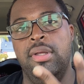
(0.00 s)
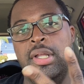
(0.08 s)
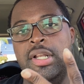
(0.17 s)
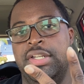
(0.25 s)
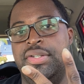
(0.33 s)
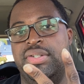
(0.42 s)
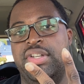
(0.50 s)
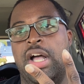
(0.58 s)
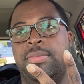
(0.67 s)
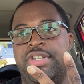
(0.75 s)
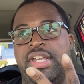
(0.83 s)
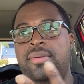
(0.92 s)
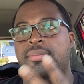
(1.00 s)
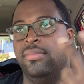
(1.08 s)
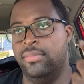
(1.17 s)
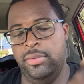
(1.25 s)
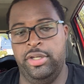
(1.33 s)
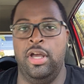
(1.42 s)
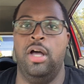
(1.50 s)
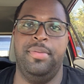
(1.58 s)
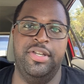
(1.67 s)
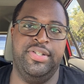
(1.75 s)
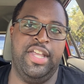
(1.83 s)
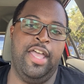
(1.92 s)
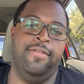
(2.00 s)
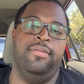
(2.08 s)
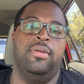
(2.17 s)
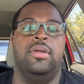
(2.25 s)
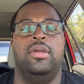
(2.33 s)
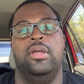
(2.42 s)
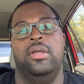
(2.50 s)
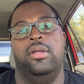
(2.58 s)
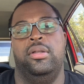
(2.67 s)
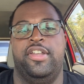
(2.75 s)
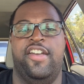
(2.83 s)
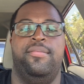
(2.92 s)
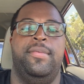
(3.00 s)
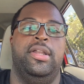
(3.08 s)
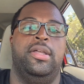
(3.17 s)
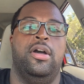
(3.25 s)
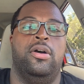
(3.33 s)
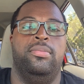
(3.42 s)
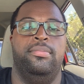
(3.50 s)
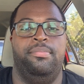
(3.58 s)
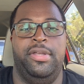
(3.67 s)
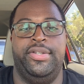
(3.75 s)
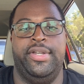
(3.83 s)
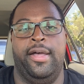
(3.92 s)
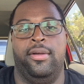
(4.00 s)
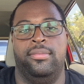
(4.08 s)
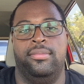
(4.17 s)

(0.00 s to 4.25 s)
This is Thompson. Y'all be safe. Time for me to go. Peace out.